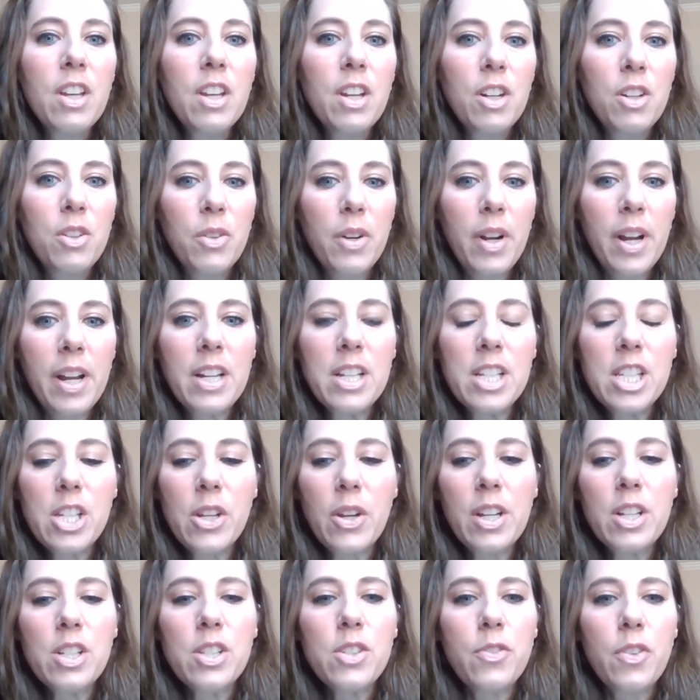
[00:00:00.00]
Right. So
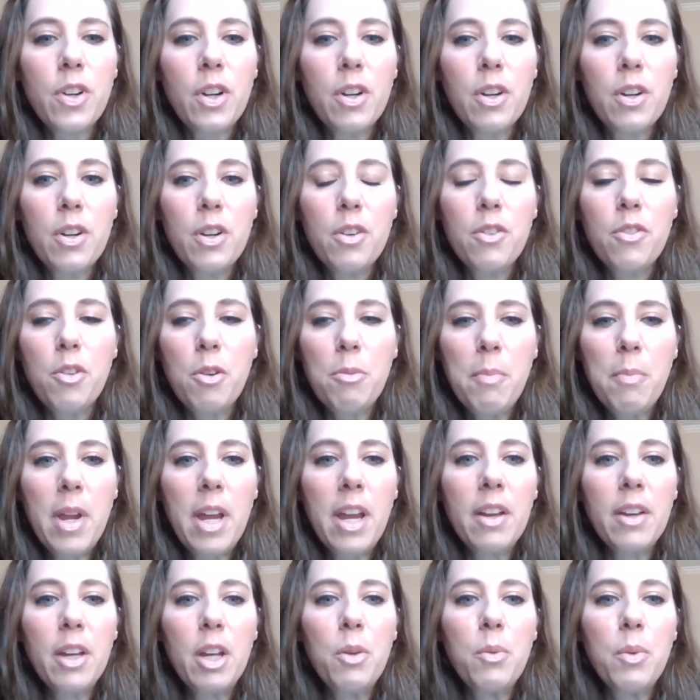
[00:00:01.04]
as for me,
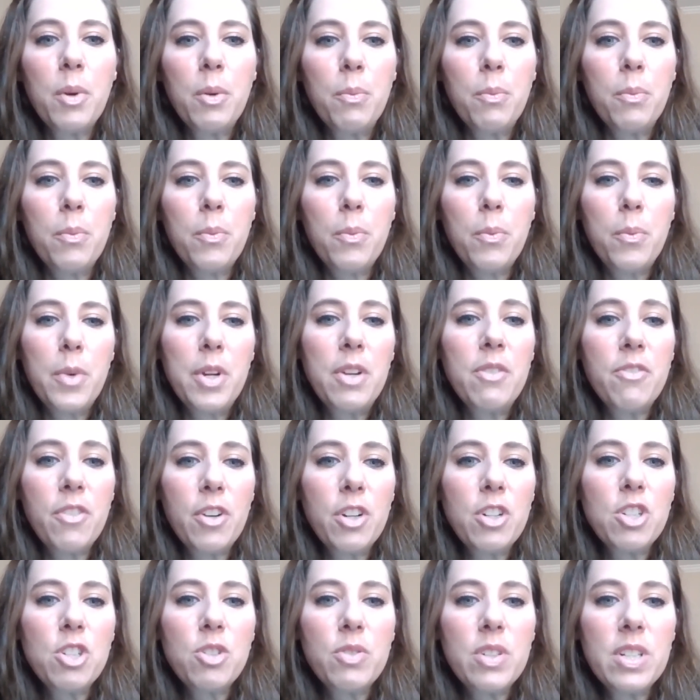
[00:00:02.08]
like when we
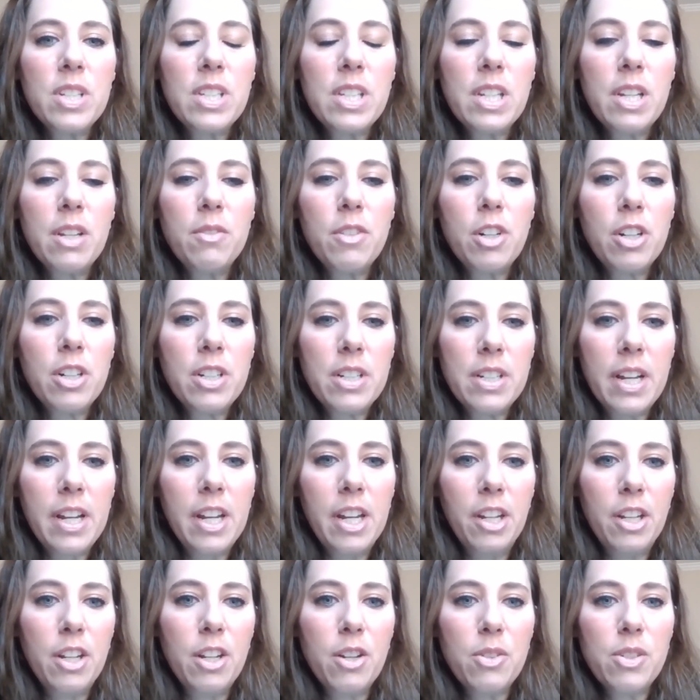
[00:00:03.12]
first received her
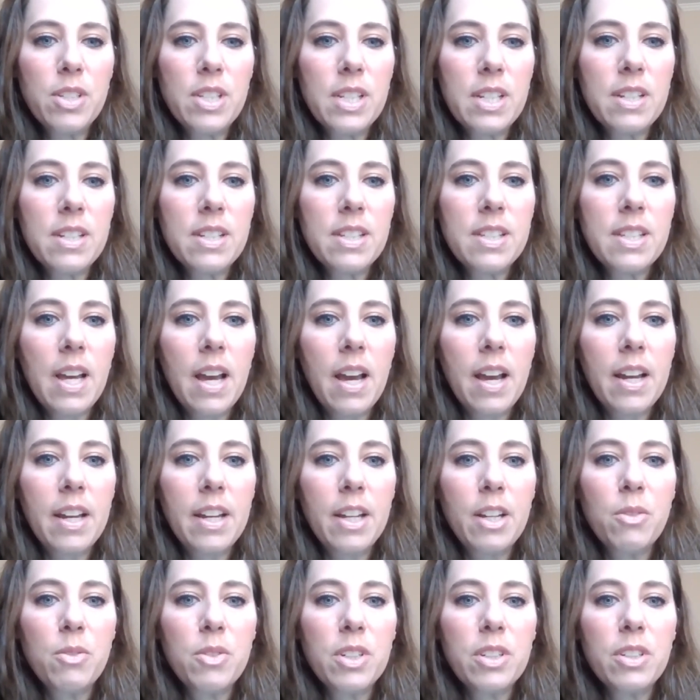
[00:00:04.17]
diagnosis, I
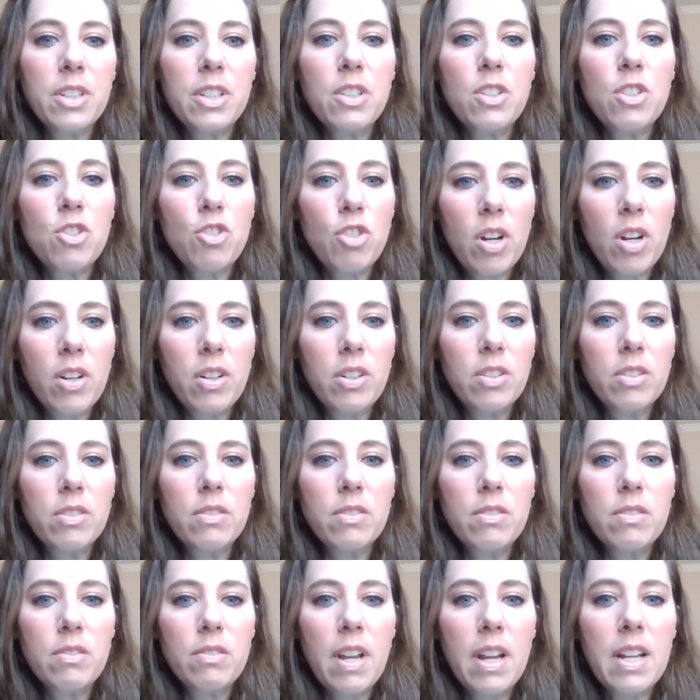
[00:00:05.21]
really
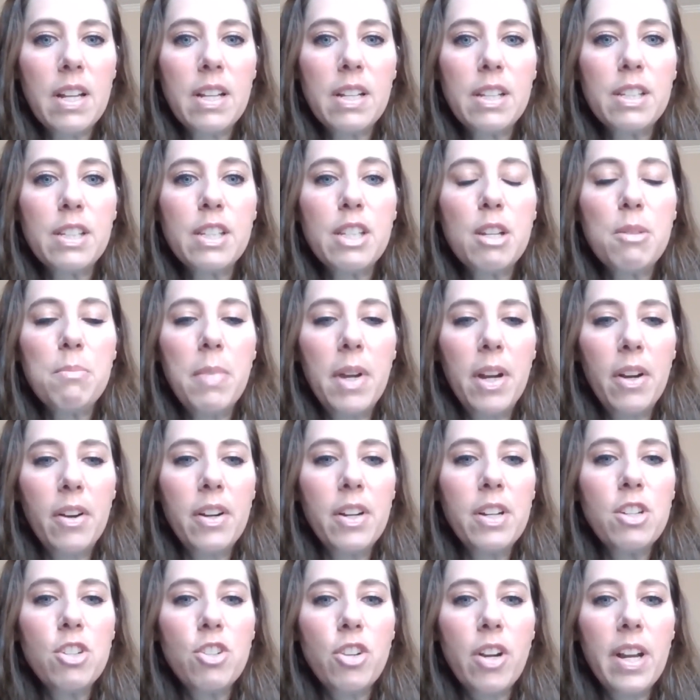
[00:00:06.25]
struggled as a
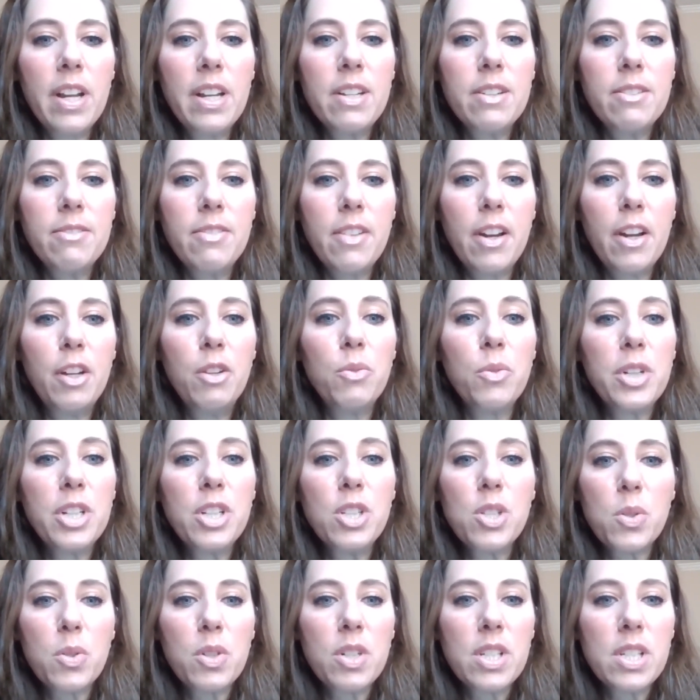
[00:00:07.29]
parent trying to find
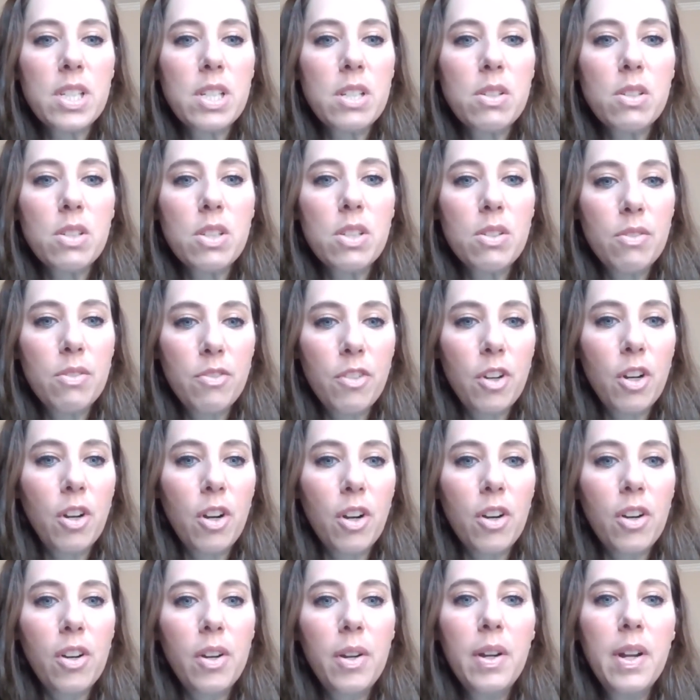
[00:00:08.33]
resources for
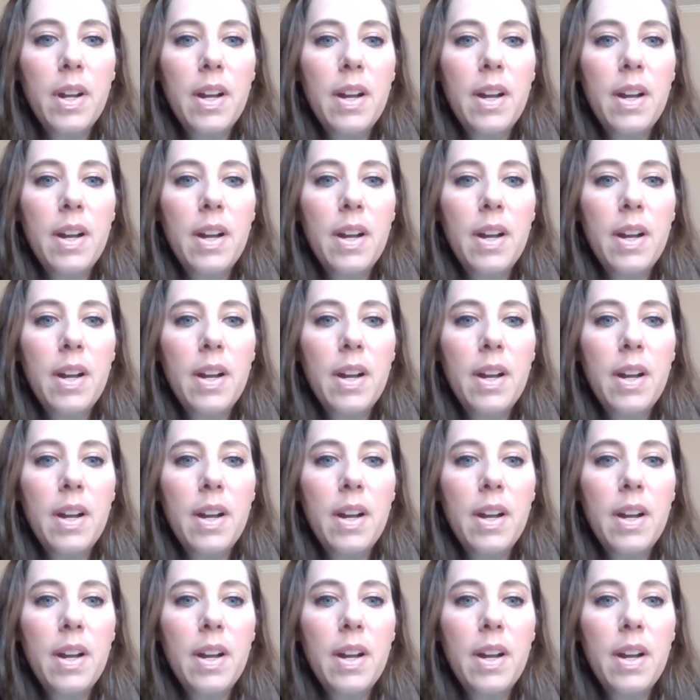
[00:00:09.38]
her.